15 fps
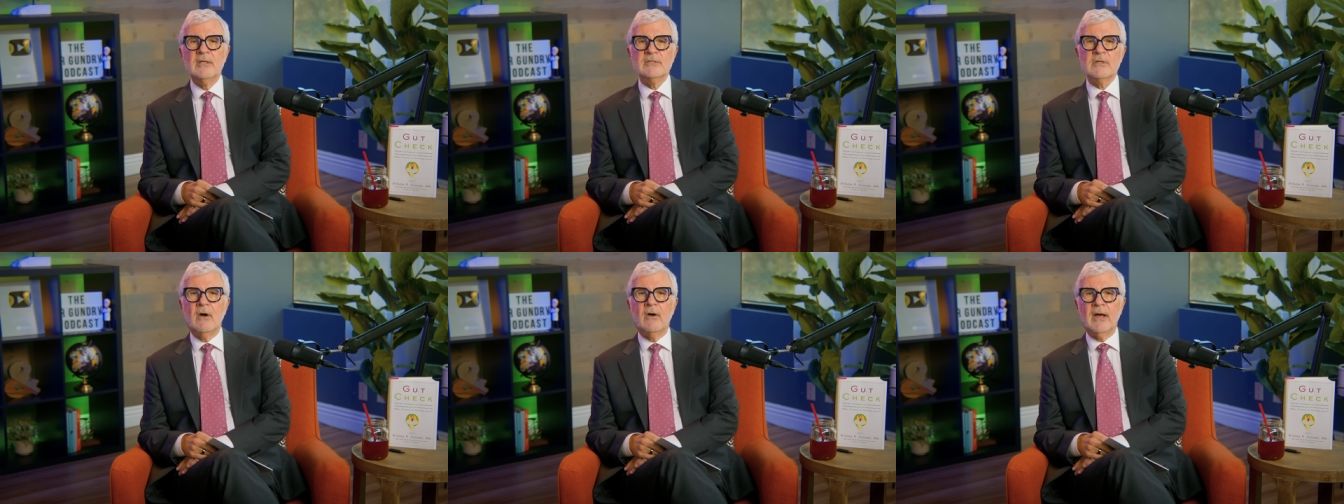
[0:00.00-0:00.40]

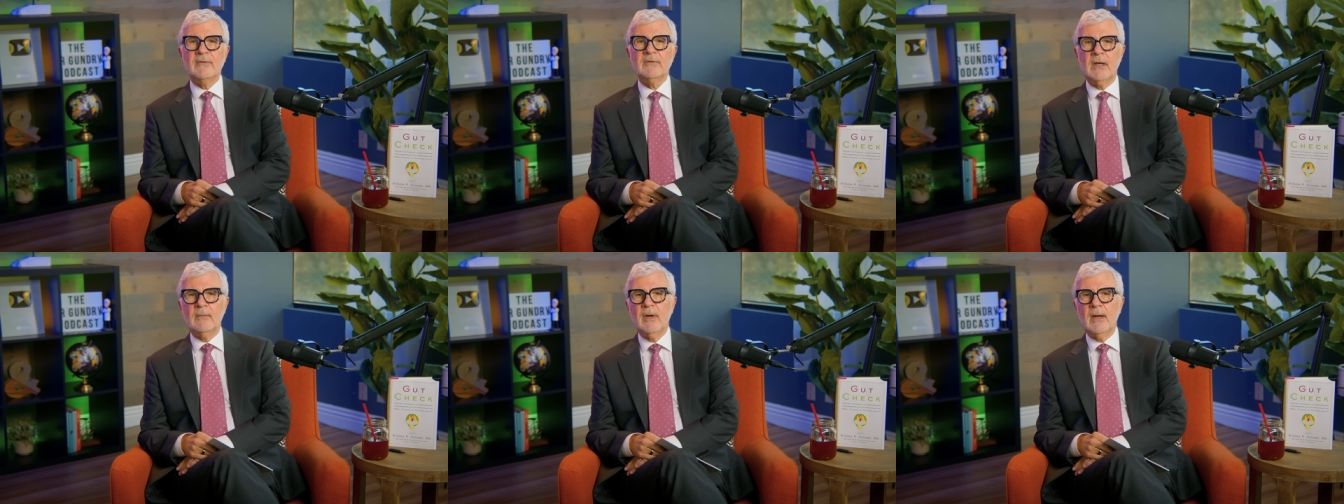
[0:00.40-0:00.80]
So
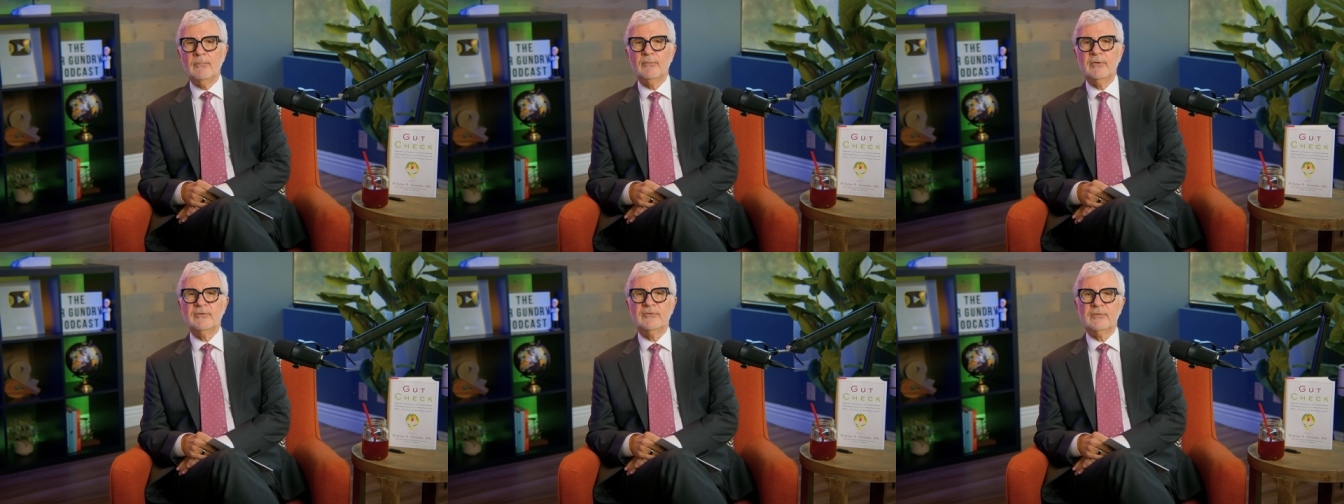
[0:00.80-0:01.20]
I've come
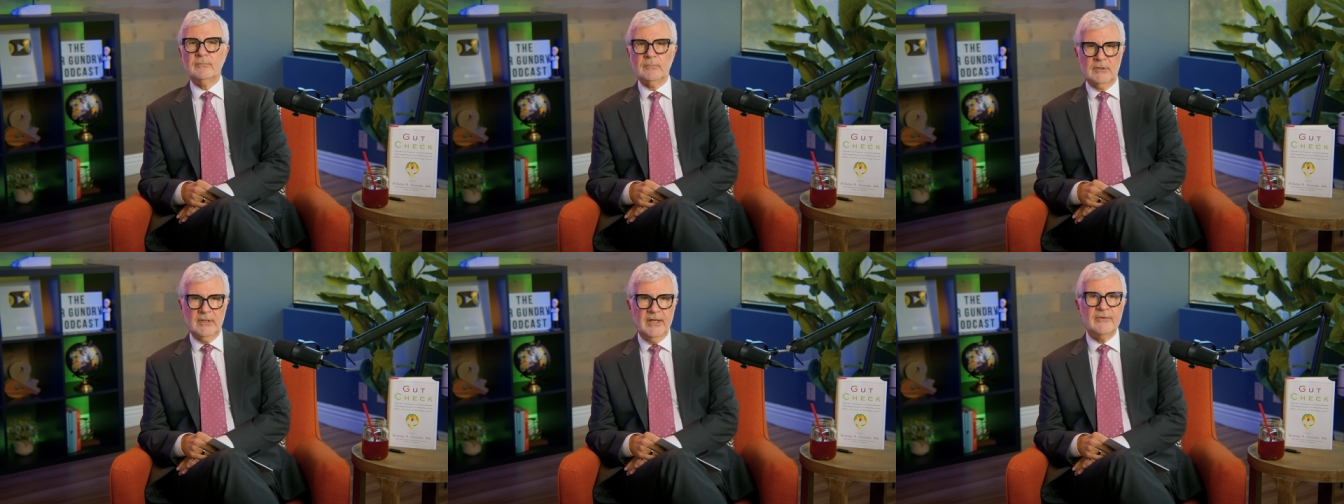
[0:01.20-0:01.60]
up with
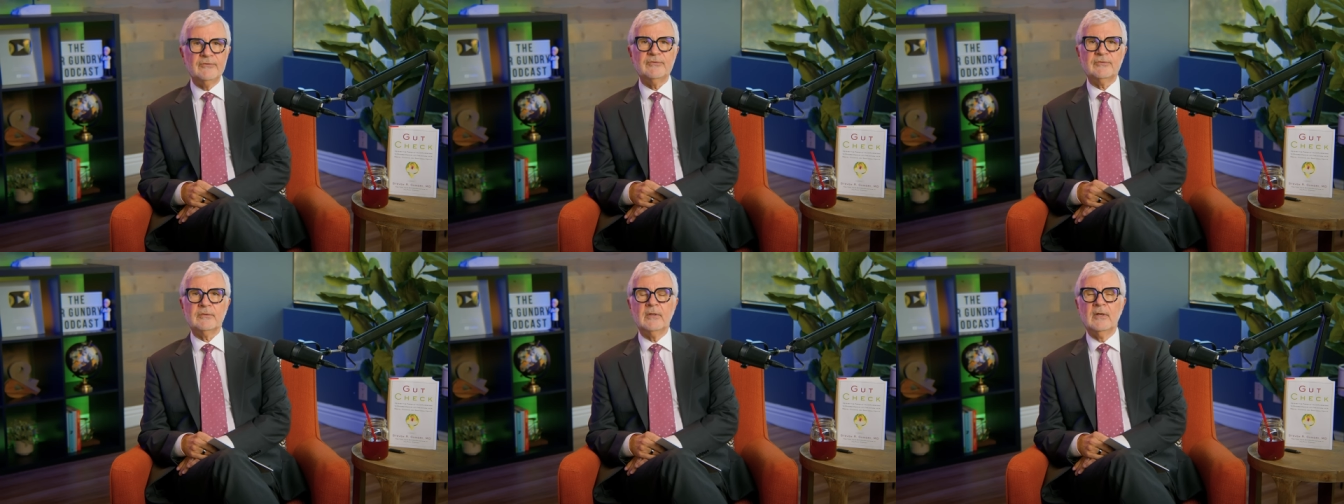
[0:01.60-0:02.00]
some
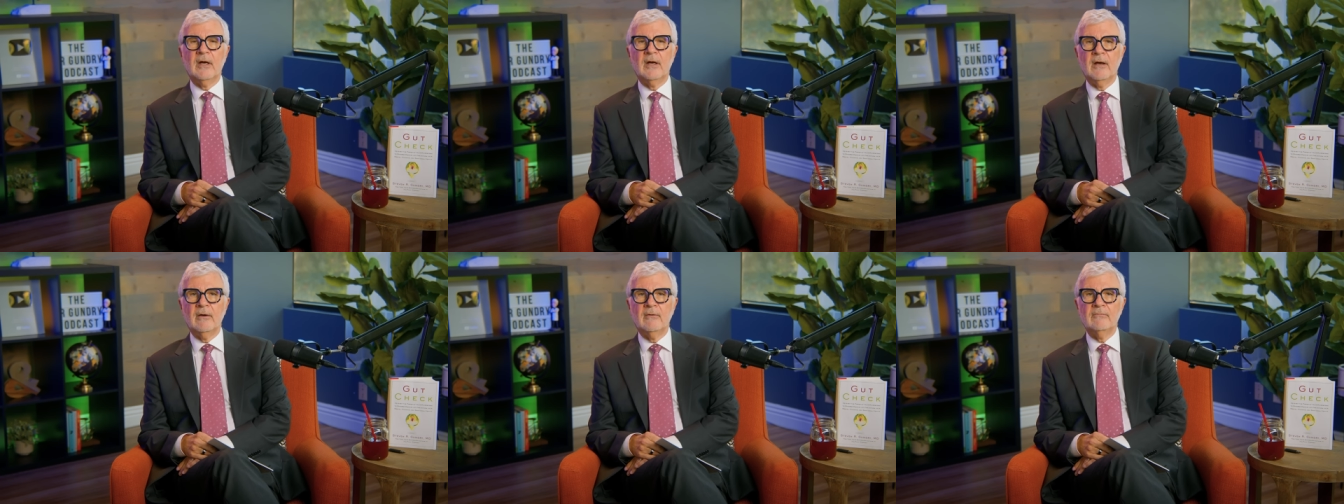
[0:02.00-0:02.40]
lists
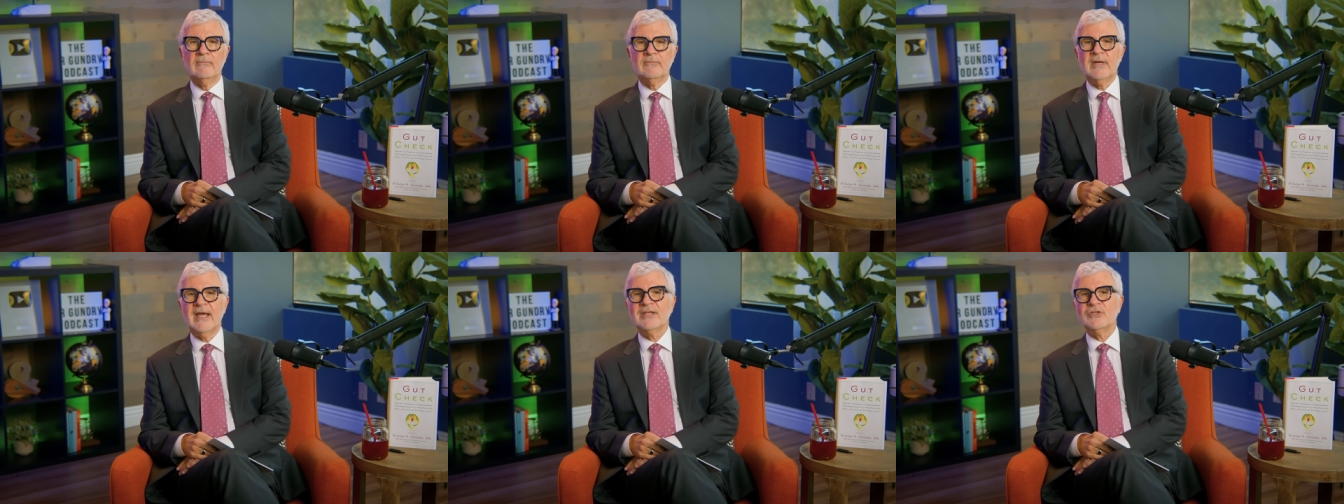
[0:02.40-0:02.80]

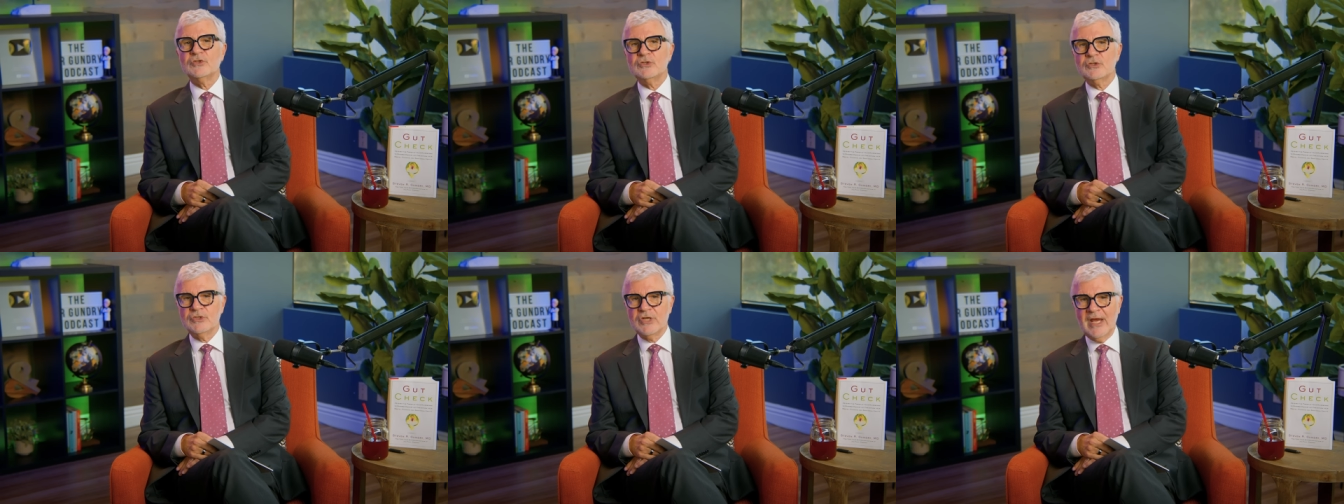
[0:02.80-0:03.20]
of
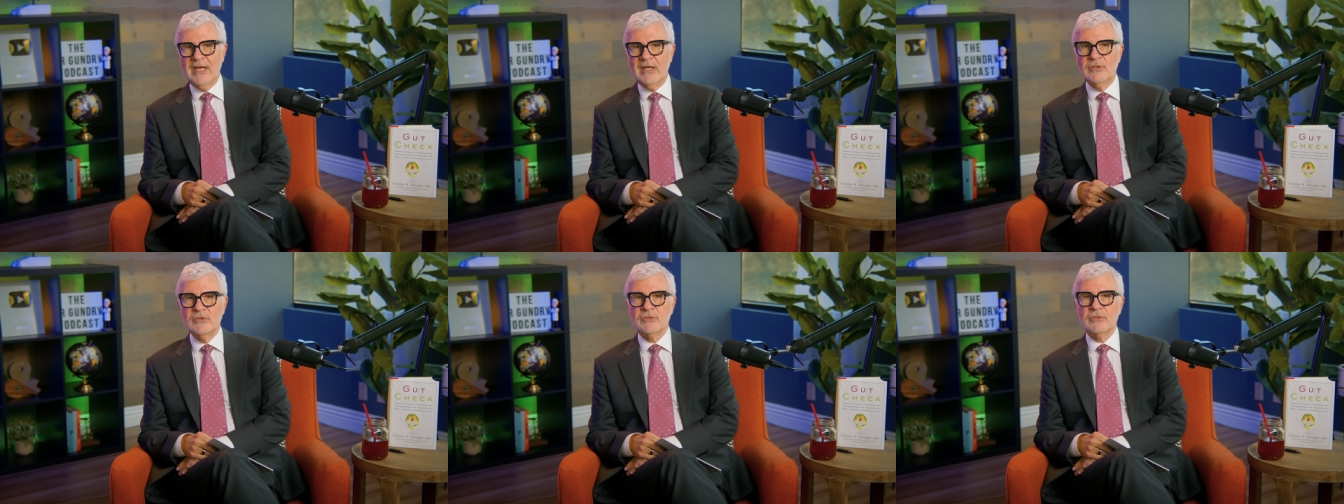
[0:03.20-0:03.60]

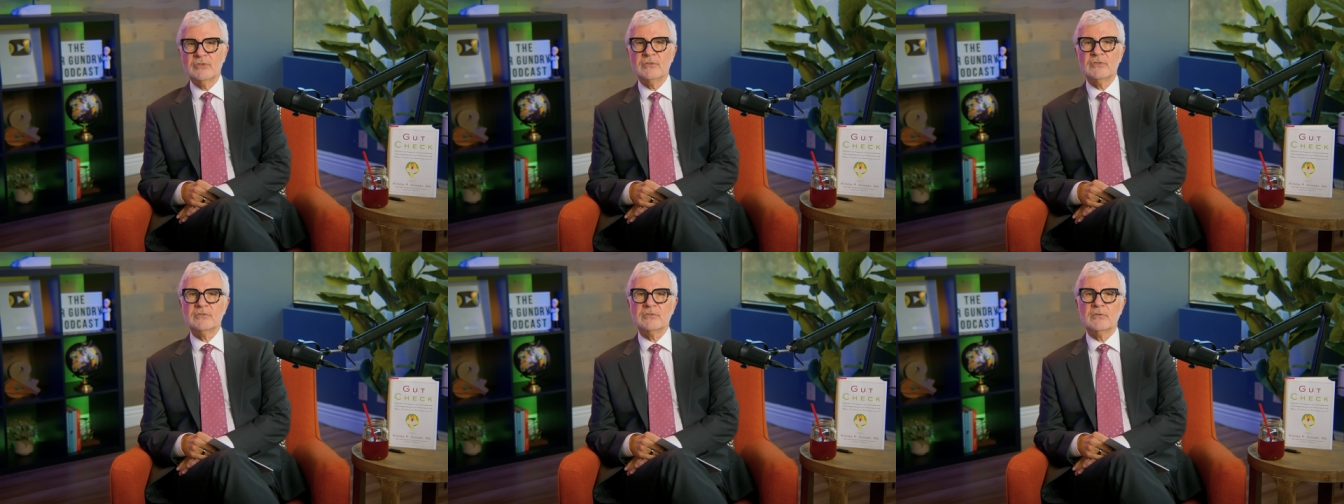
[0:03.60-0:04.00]

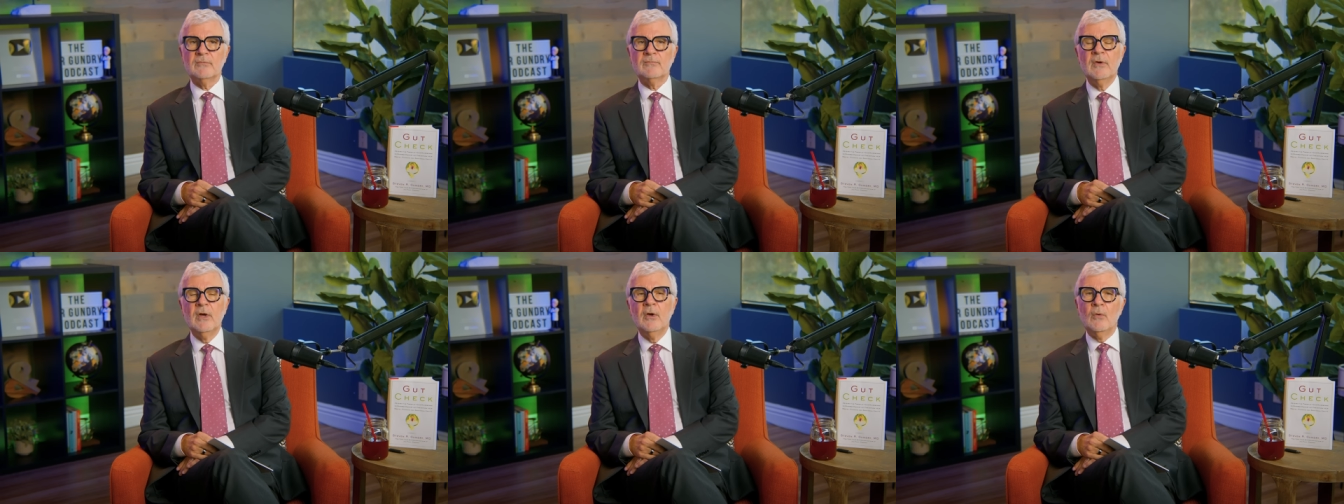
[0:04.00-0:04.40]
exchanges
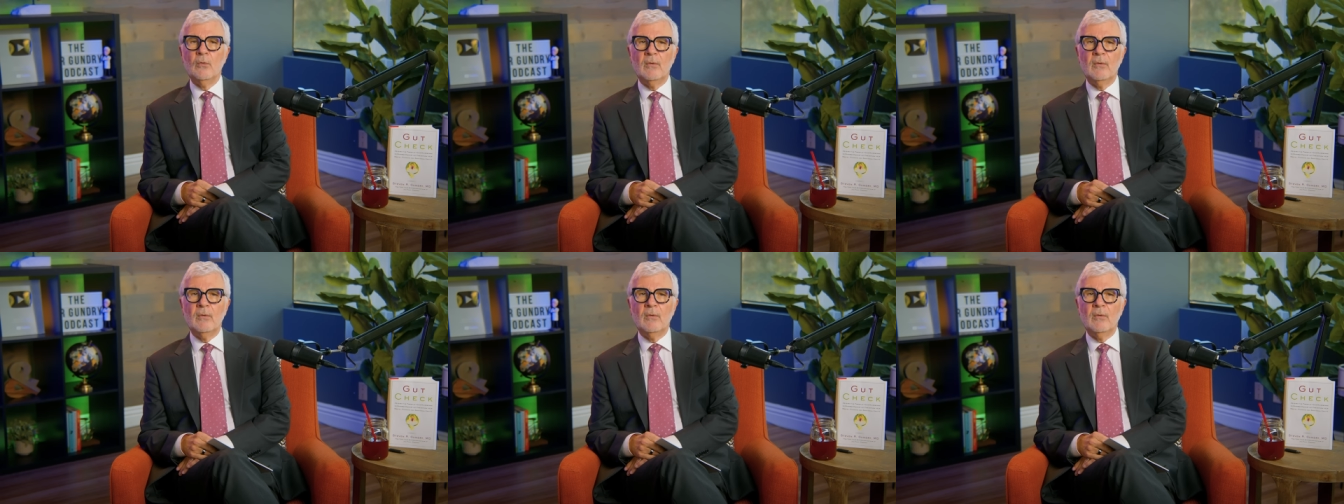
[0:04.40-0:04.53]
of